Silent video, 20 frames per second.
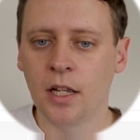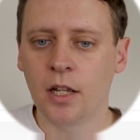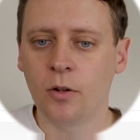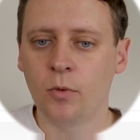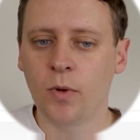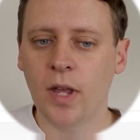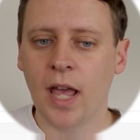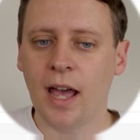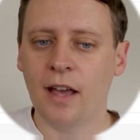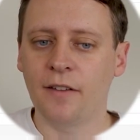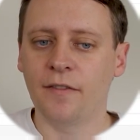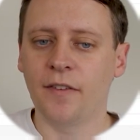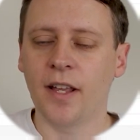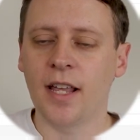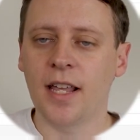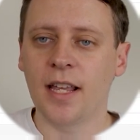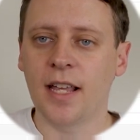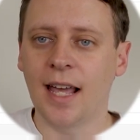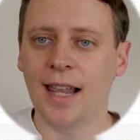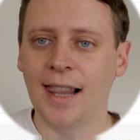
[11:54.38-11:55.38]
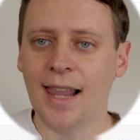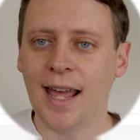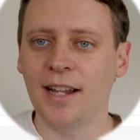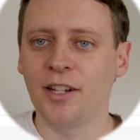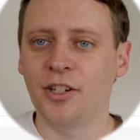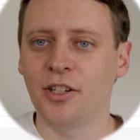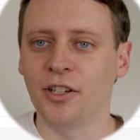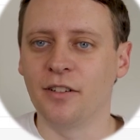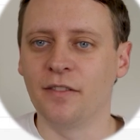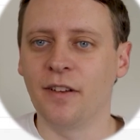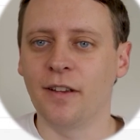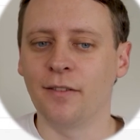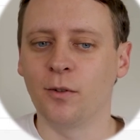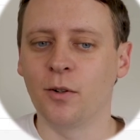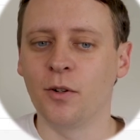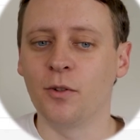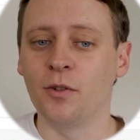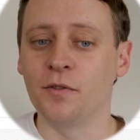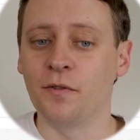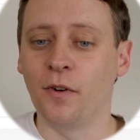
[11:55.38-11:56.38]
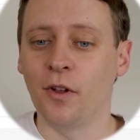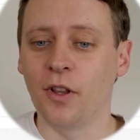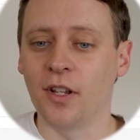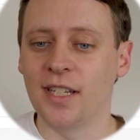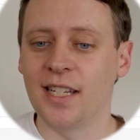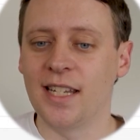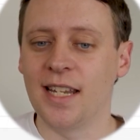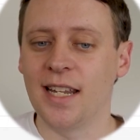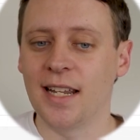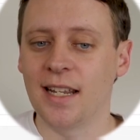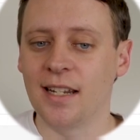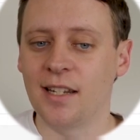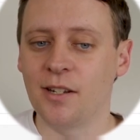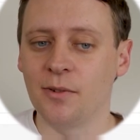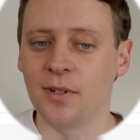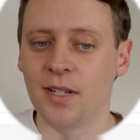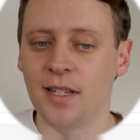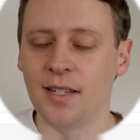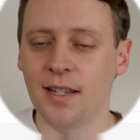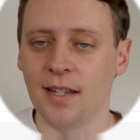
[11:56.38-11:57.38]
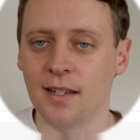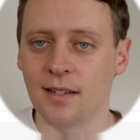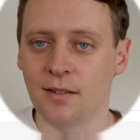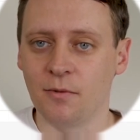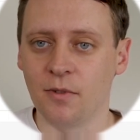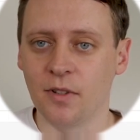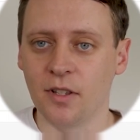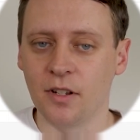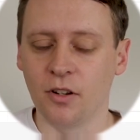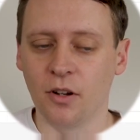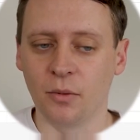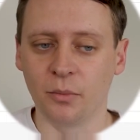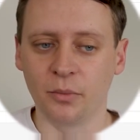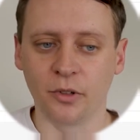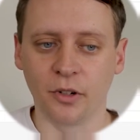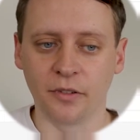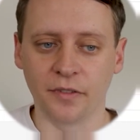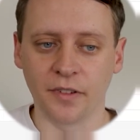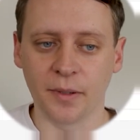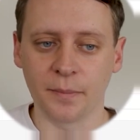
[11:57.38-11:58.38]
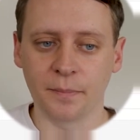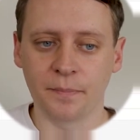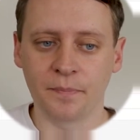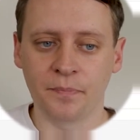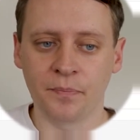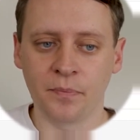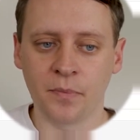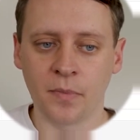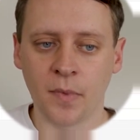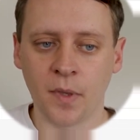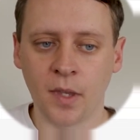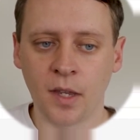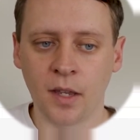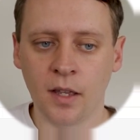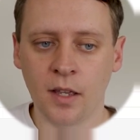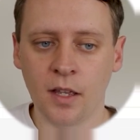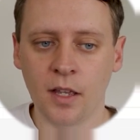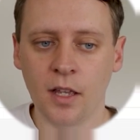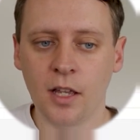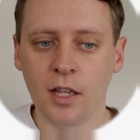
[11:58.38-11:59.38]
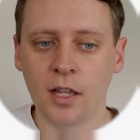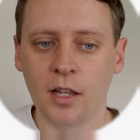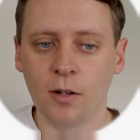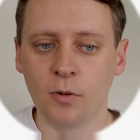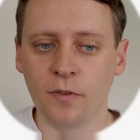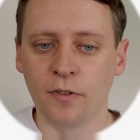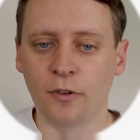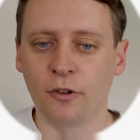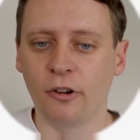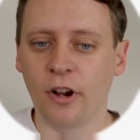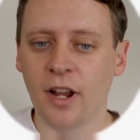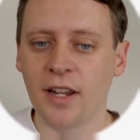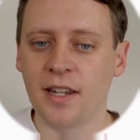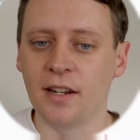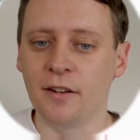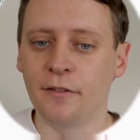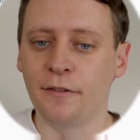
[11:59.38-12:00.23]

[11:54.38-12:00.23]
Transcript: we have a collection of everyone who's volunteered to assist with a non-profit. We've created a